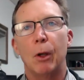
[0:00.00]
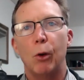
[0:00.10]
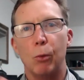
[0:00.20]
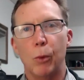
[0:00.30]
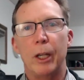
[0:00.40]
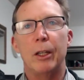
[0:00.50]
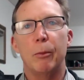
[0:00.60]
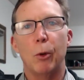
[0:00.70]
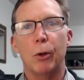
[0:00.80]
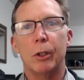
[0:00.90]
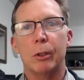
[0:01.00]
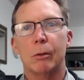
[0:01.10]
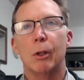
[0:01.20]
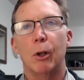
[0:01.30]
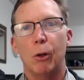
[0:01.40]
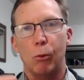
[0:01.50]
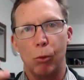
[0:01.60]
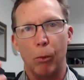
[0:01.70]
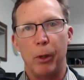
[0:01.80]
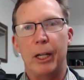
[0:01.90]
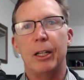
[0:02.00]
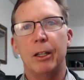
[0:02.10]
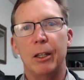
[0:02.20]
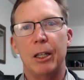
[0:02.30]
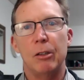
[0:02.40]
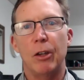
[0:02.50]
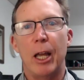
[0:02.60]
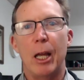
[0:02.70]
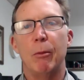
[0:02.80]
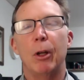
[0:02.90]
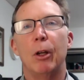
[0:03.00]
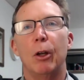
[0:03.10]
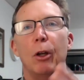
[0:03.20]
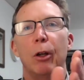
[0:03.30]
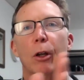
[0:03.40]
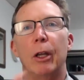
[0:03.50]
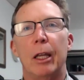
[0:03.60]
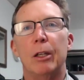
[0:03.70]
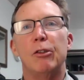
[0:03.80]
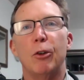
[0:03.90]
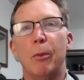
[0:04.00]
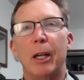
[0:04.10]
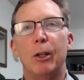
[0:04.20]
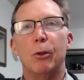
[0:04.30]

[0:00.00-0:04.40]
Read the book, repeat it in the exam. Here's your medical